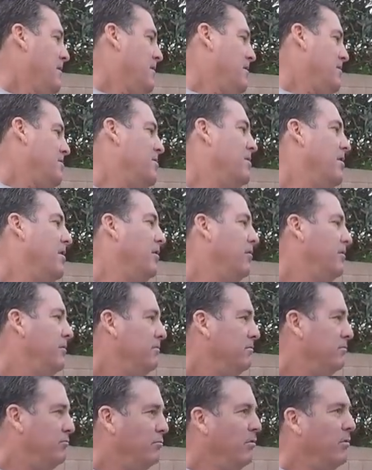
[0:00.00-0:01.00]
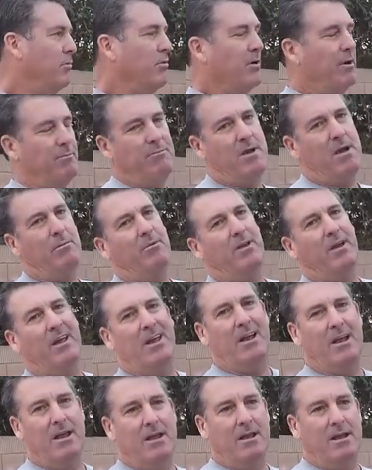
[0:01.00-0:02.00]
You know, we weren't able to
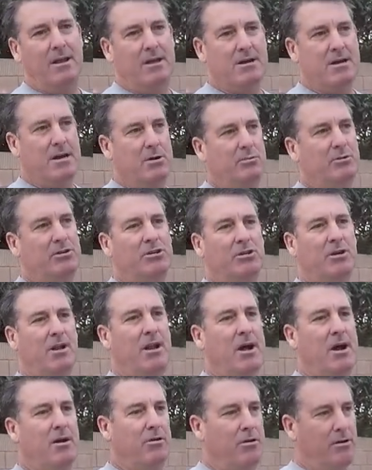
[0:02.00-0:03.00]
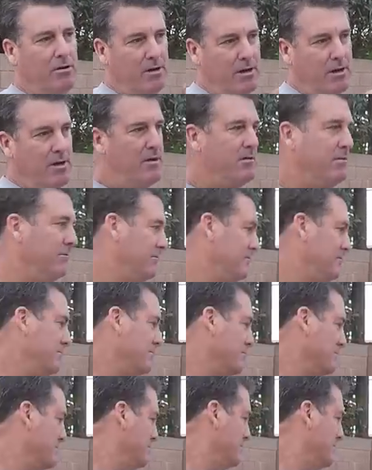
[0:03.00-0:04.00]
get anything done. We shut down early.
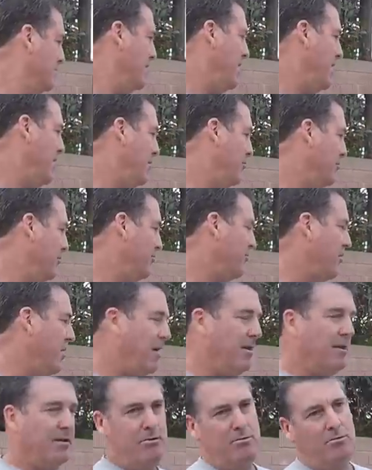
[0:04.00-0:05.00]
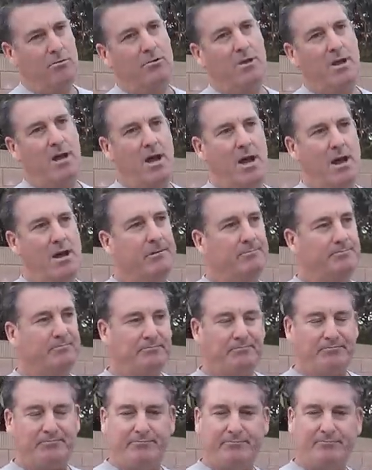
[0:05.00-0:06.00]
Now we're trying a new day,
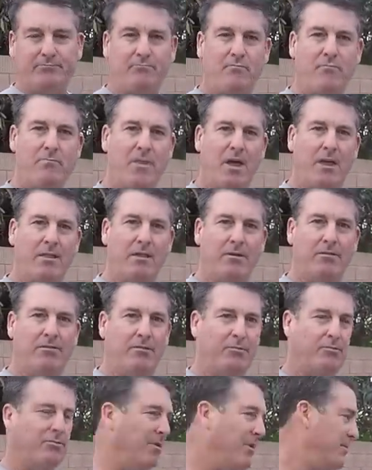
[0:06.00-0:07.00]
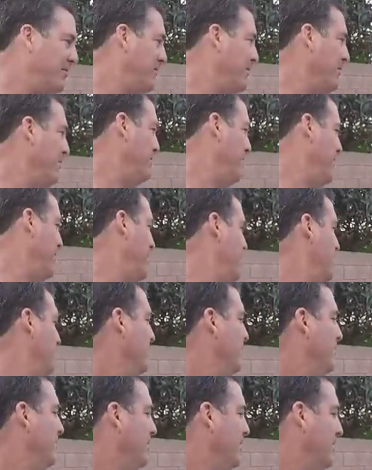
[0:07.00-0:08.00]
and this is what it's going to be.
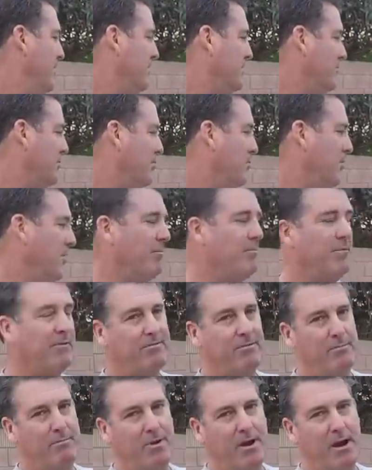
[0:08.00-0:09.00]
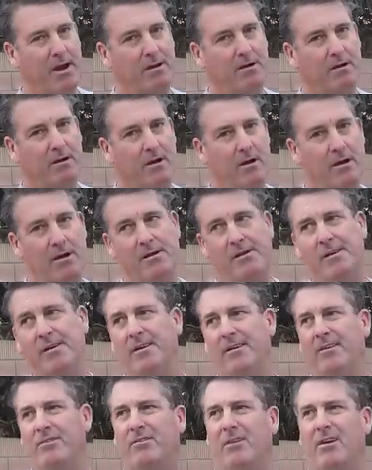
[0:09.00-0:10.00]
This equipment from Baker
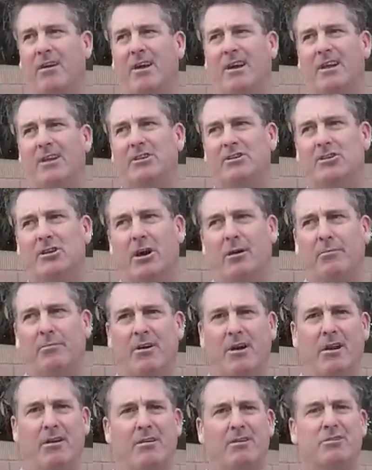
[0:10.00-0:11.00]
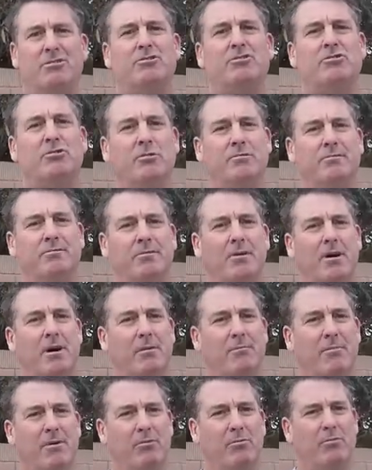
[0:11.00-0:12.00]
is going to get the job done so far,
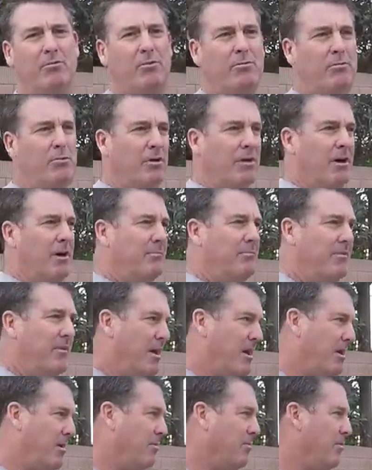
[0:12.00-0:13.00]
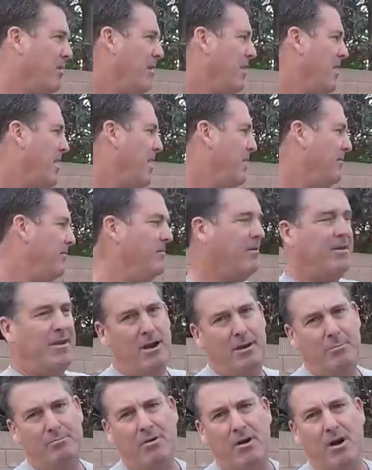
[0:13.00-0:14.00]
but we will update you as the
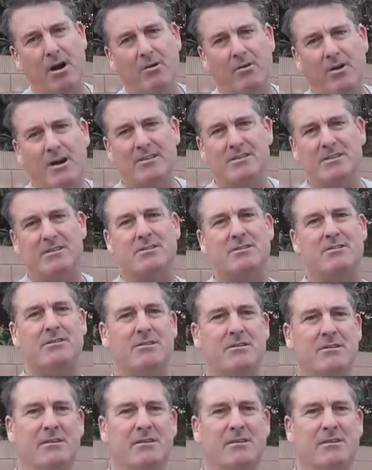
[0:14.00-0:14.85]
day progresses.